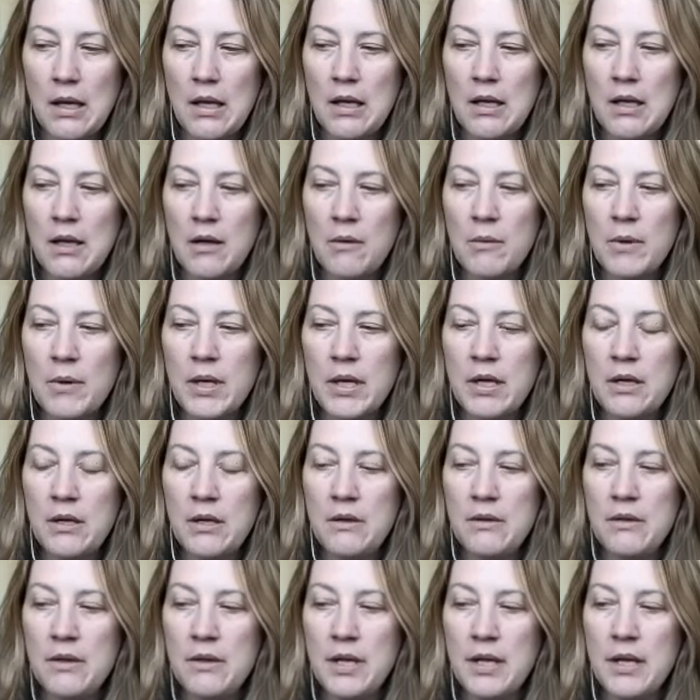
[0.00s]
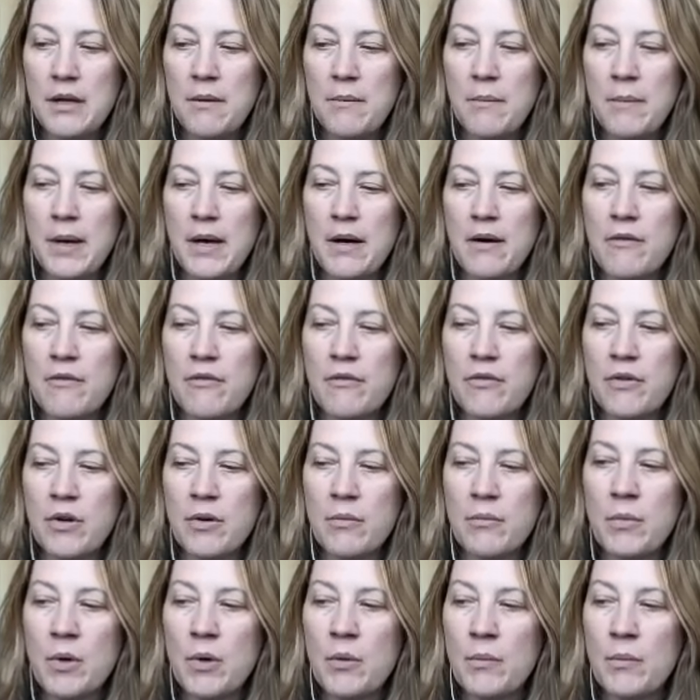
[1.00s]
And I want you to think about for
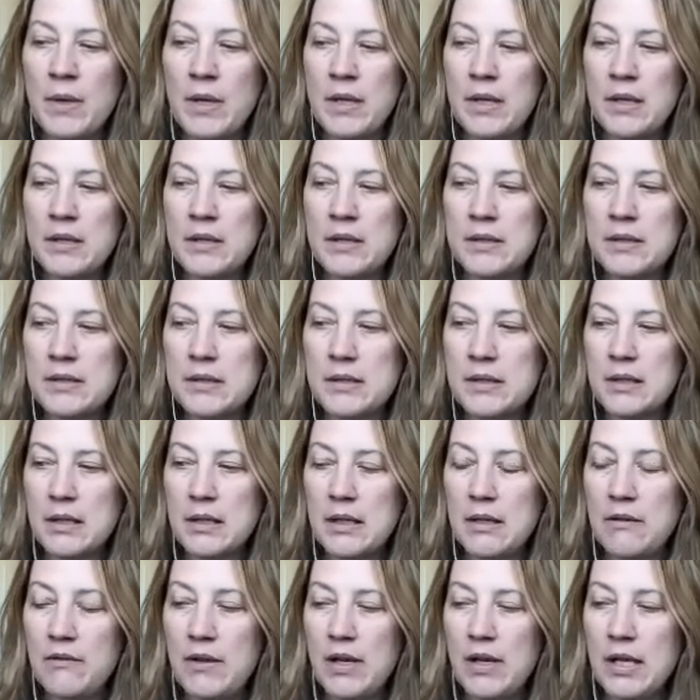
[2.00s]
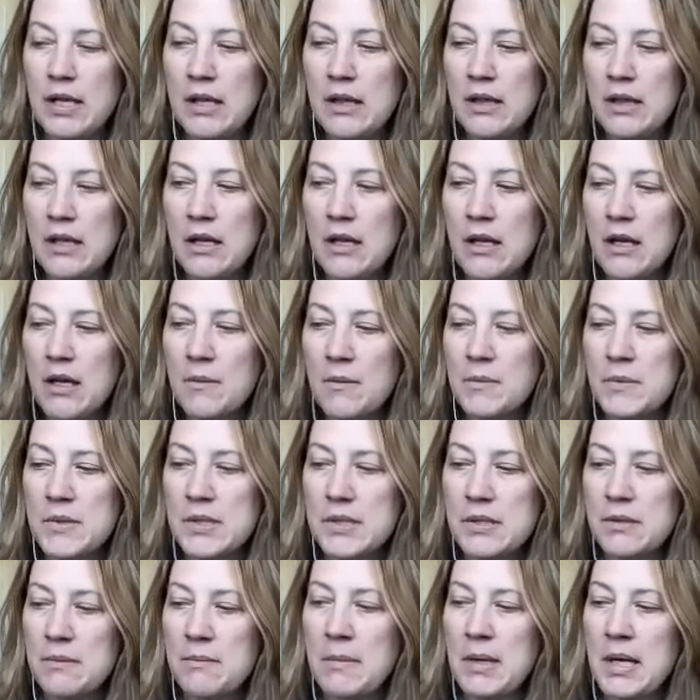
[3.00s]
a moment, if anything
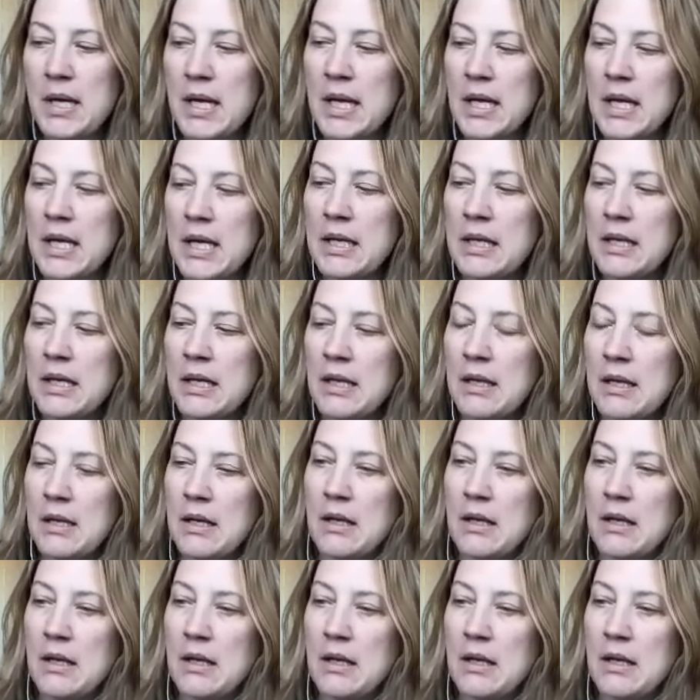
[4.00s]
comes to mind